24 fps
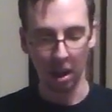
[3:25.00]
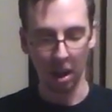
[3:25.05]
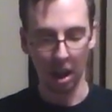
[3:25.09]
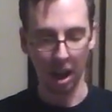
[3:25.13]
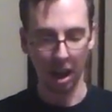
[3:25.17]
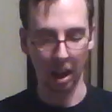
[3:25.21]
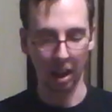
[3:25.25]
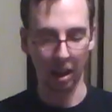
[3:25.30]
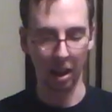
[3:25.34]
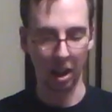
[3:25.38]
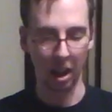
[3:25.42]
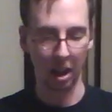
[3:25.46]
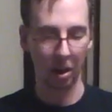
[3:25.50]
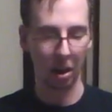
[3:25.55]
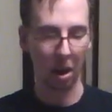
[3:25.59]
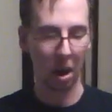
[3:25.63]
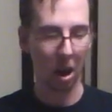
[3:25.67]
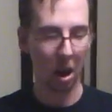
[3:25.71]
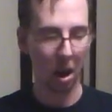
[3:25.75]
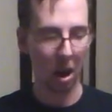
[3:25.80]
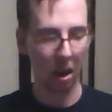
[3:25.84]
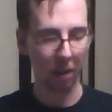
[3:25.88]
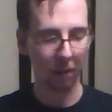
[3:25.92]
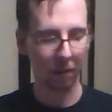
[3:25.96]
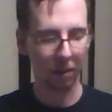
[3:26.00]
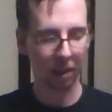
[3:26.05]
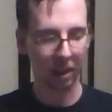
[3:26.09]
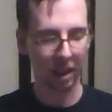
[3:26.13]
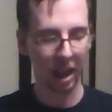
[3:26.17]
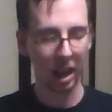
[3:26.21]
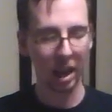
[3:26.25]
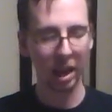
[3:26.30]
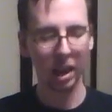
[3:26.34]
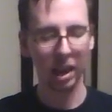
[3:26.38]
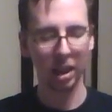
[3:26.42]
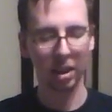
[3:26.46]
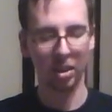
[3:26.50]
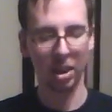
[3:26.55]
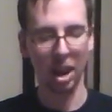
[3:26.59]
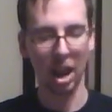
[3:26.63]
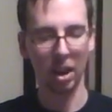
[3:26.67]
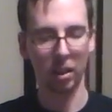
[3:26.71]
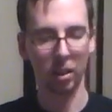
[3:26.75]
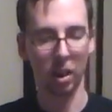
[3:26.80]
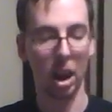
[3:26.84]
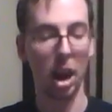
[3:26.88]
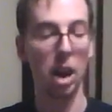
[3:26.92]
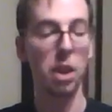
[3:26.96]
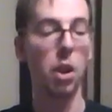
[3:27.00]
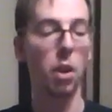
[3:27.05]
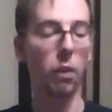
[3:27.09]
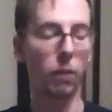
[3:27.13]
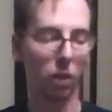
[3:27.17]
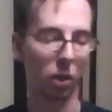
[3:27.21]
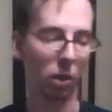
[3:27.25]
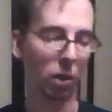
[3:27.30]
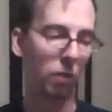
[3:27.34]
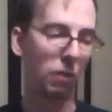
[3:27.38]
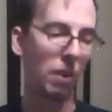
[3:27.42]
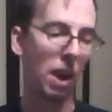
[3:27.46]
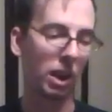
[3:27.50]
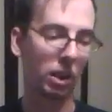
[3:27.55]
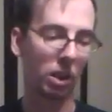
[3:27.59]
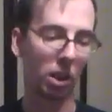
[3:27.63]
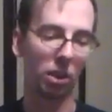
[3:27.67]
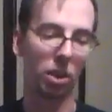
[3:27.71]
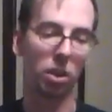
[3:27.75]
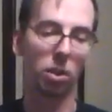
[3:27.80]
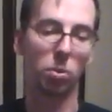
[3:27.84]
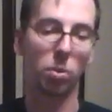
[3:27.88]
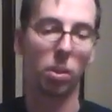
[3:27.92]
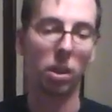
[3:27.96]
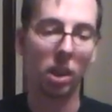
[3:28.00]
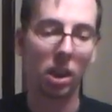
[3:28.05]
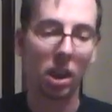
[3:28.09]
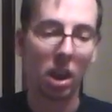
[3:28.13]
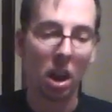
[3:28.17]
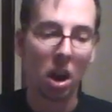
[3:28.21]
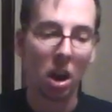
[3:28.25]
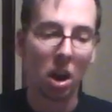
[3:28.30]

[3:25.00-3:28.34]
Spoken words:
And then I forget exactly, I know for a fact on this one,